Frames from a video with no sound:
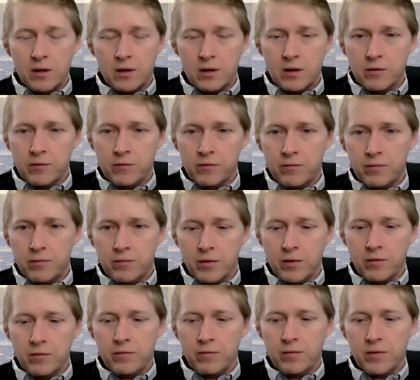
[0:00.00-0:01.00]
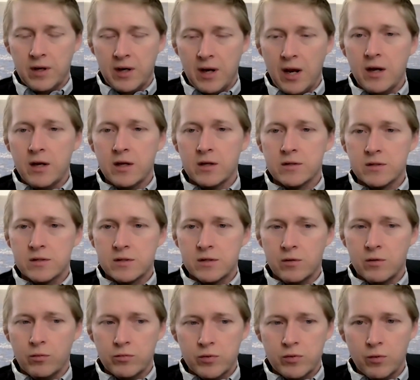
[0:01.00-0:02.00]
of Canadians
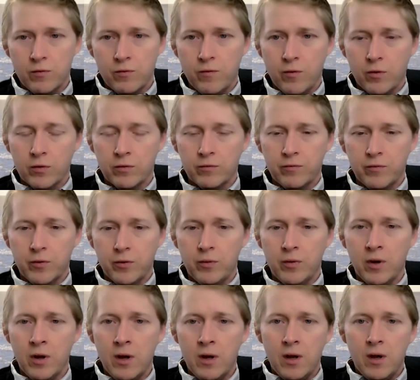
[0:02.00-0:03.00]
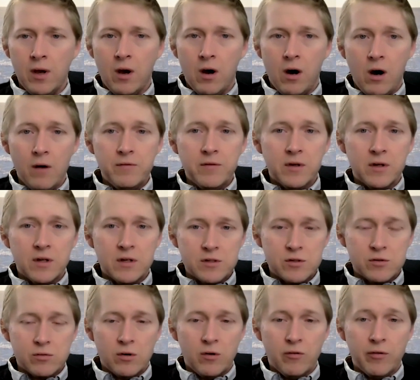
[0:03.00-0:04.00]
to afford food, often
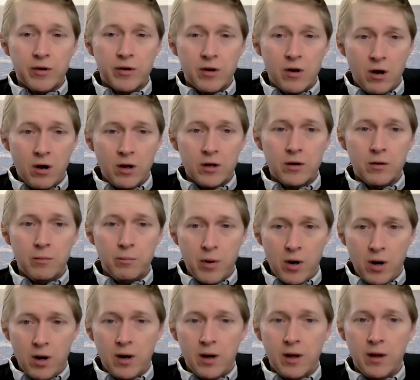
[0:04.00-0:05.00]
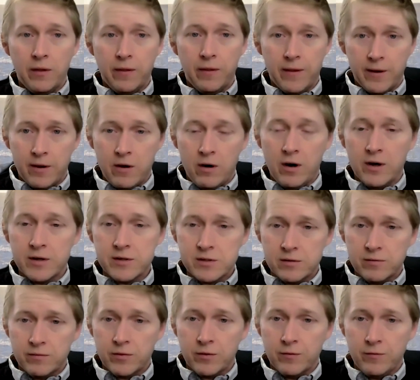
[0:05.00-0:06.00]
is driven not by the cost
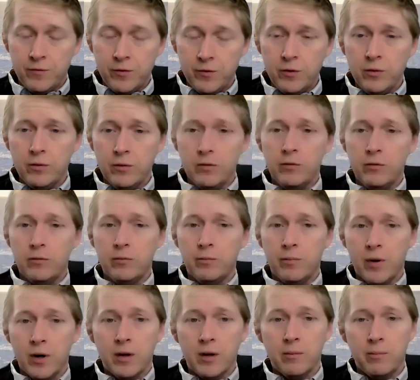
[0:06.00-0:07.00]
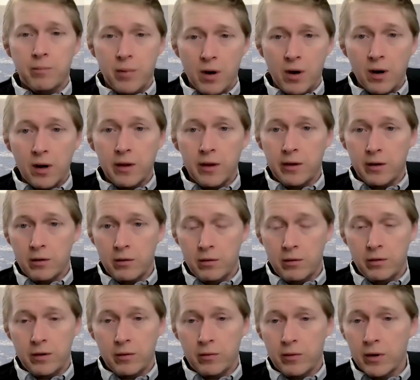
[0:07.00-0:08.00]
of the food, but by
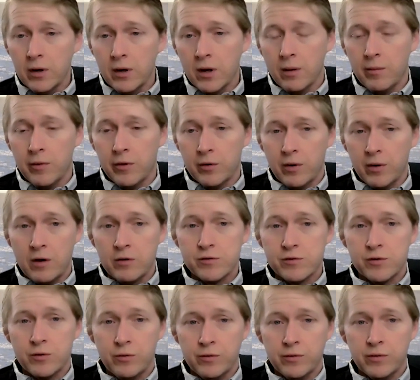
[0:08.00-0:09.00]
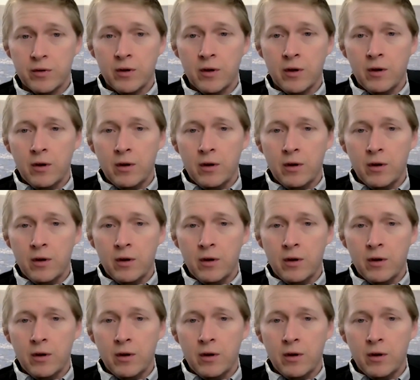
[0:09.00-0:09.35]
their income and their household